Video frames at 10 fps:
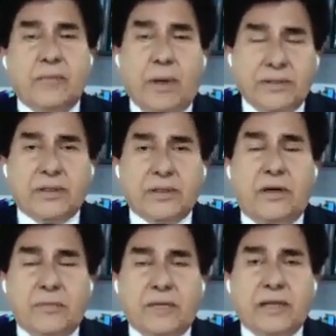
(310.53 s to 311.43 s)
by the
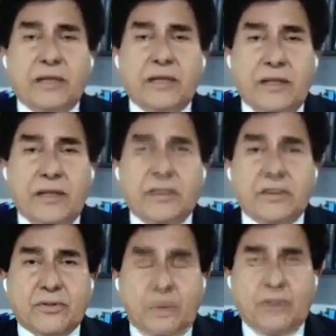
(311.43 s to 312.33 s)
government, then
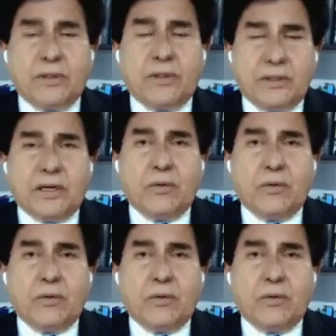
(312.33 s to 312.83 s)
there